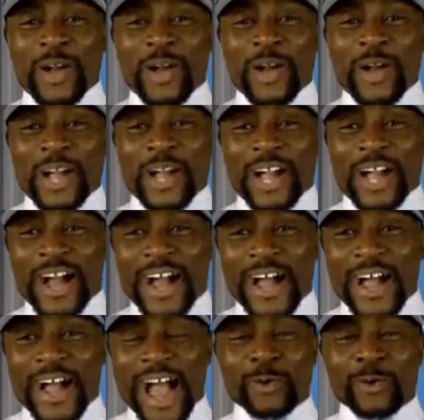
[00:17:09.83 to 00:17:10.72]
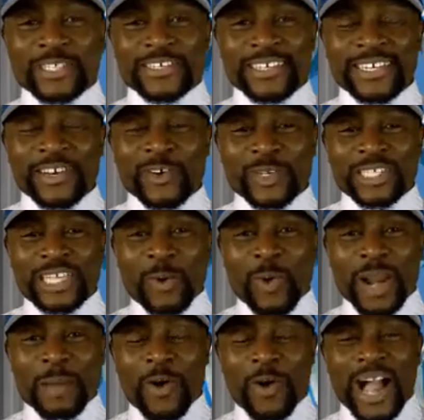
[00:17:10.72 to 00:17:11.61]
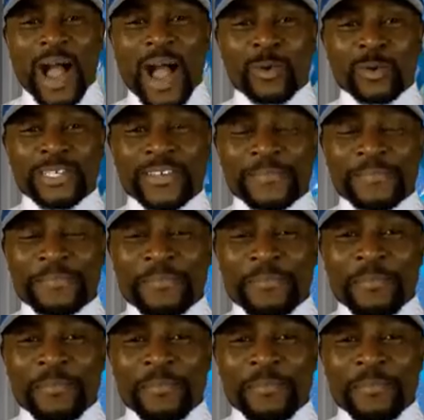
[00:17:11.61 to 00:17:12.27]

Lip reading: out, they don't take one Amoka out,